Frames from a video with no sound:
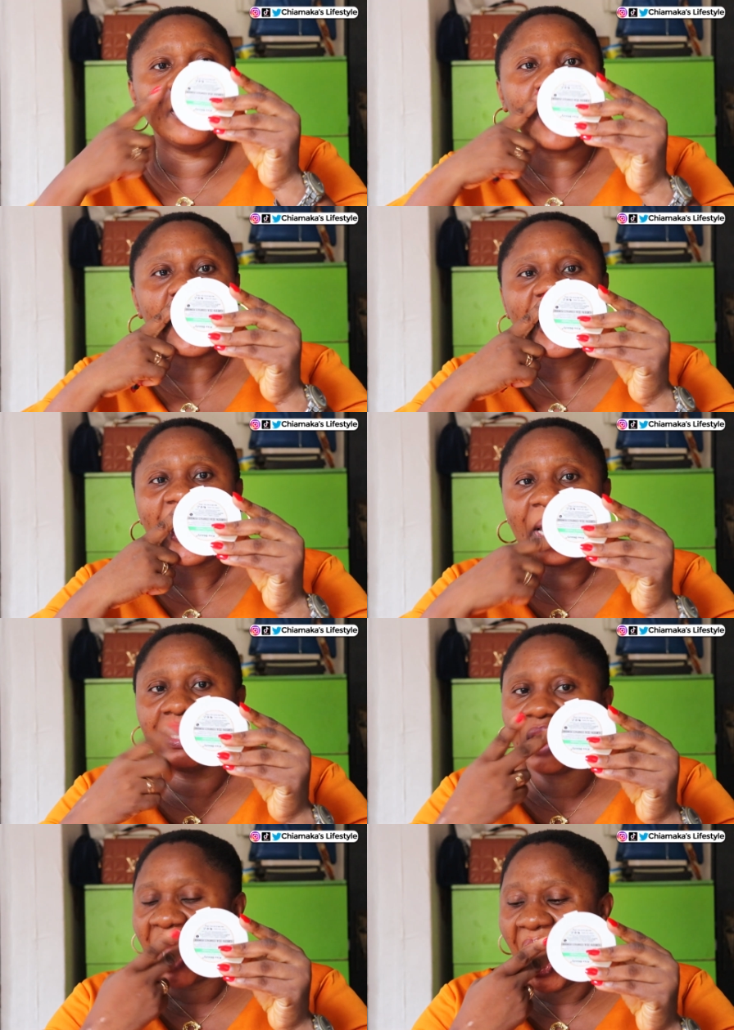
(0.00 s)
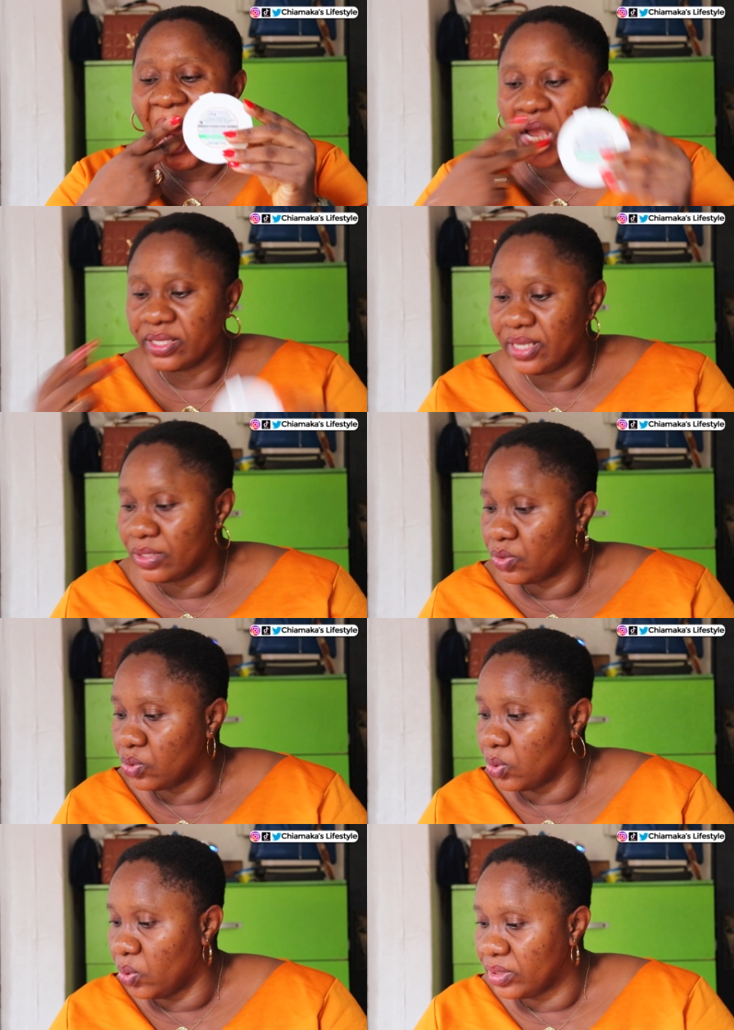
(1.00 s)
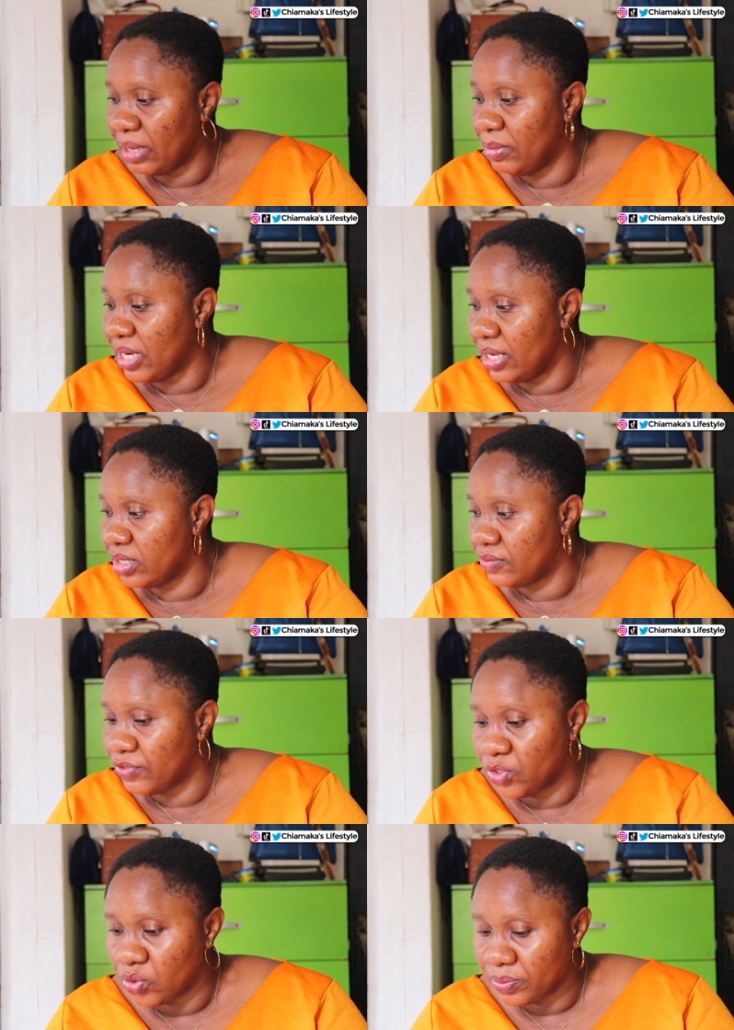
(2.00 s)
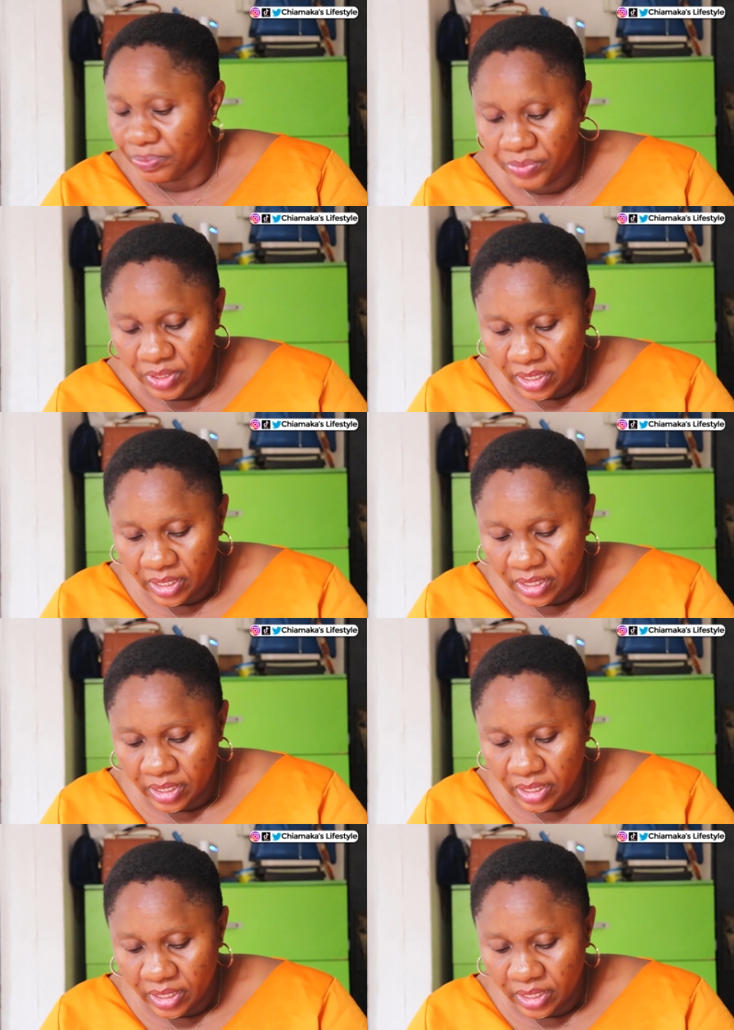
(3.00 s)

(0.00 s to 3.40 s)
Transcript: So guys, I think I'm set to go. Let me end this video.